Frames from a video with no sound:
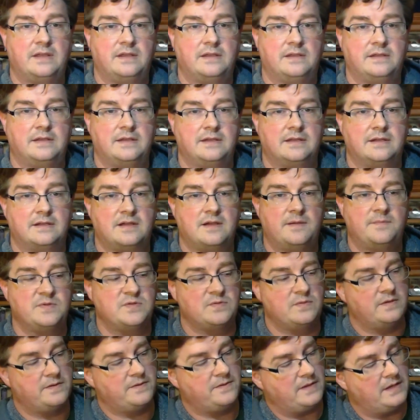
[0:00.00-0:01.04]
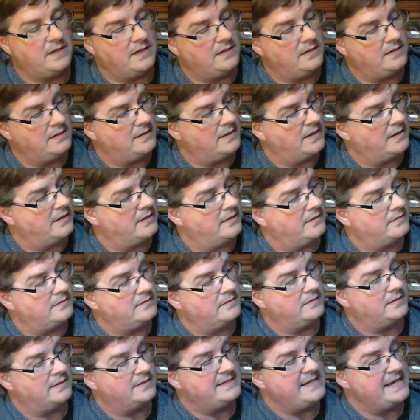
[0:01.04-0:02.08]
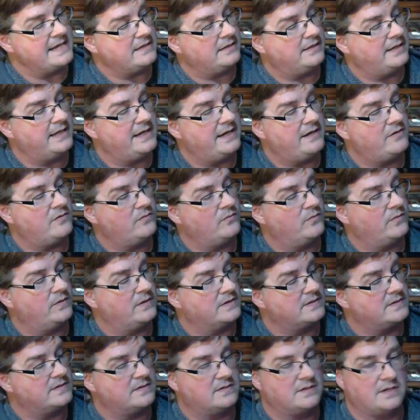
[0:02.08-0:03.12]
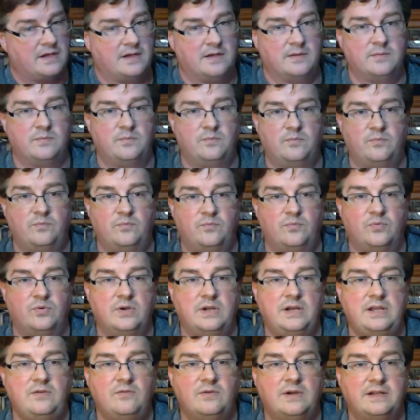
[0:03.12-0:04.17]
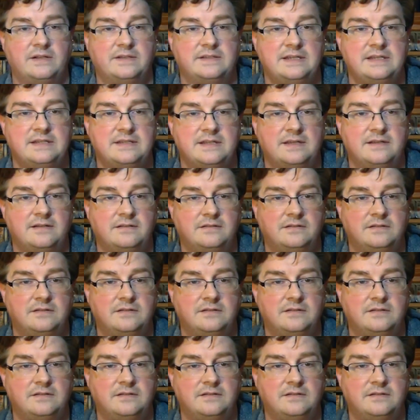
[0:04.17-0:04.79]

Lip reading: It comes with a deck layout that's pretty well detailed.